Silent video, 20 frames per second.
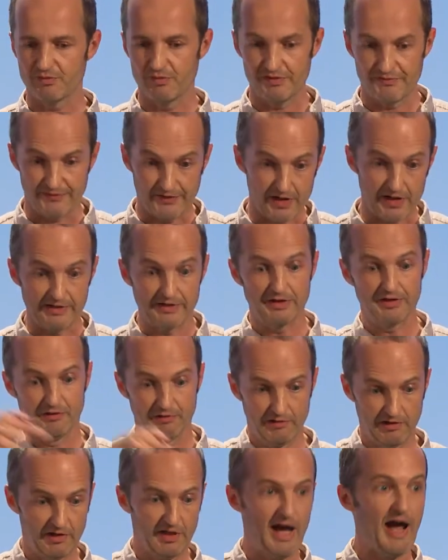we find that
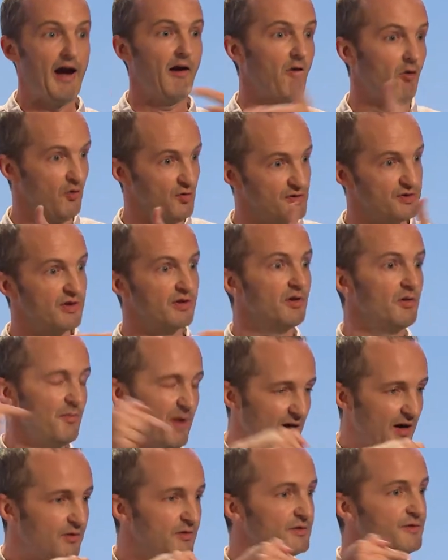there are arrows going
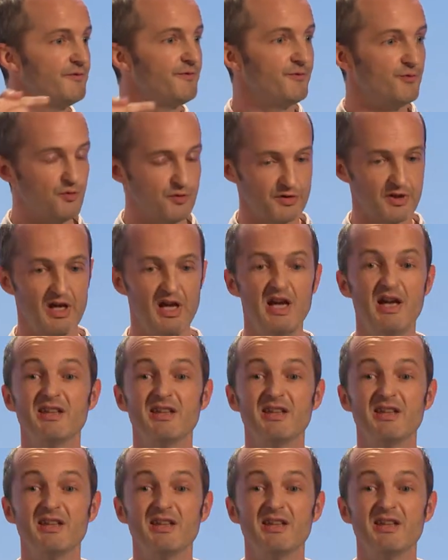backward and forth.